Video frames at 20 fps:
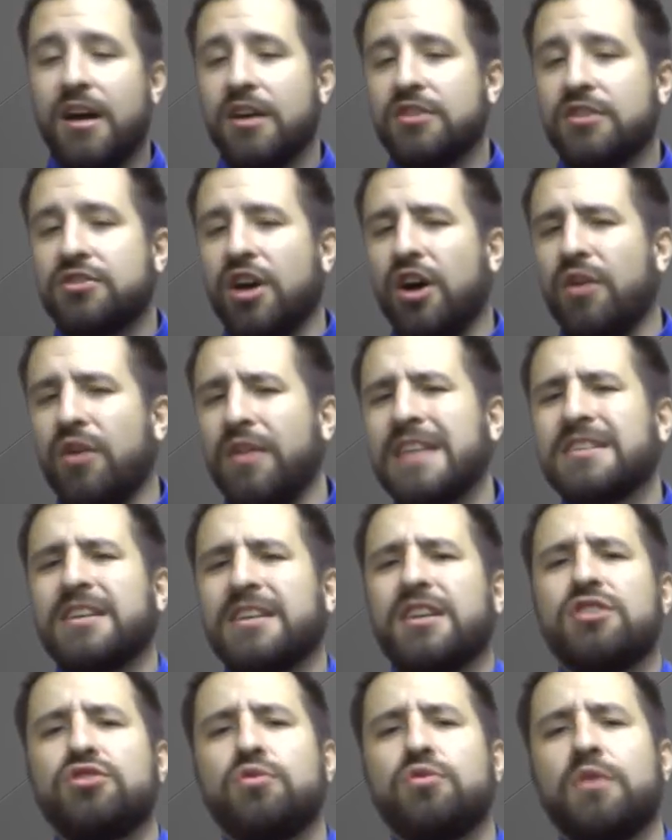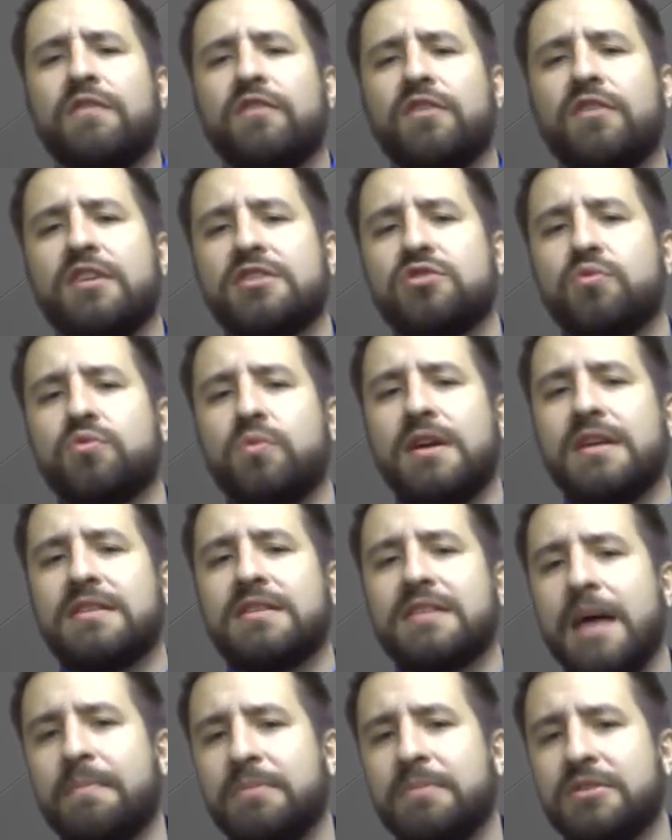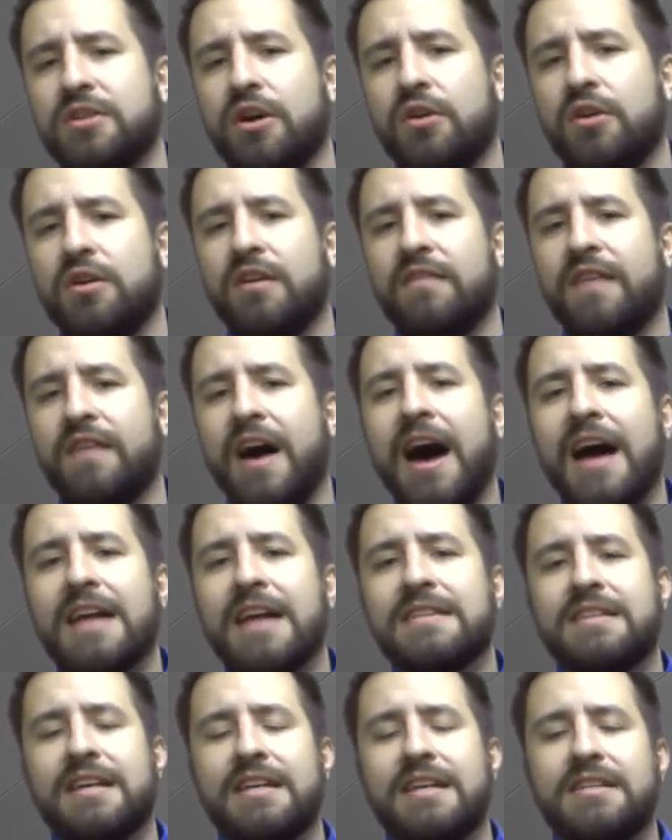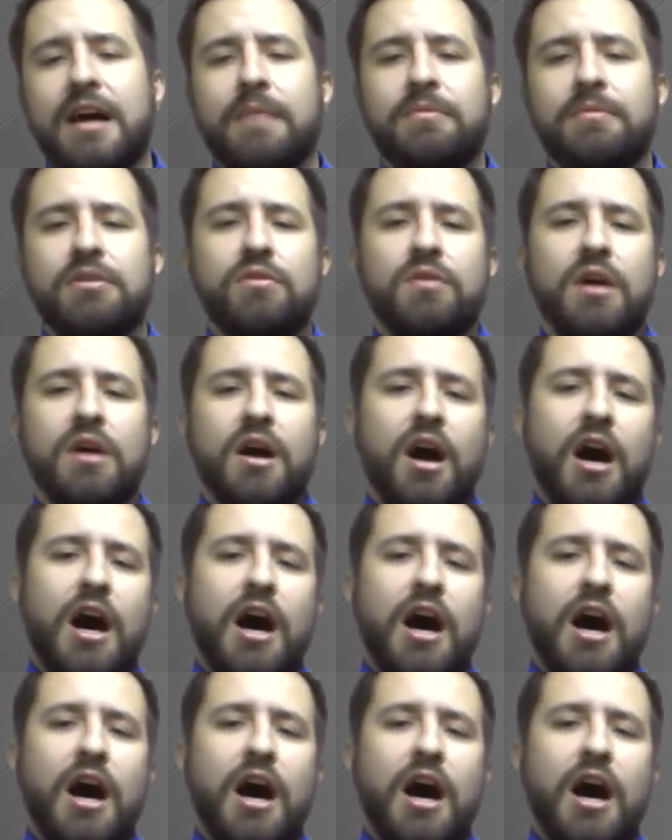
So that's going to do it for this week's episode of ITW.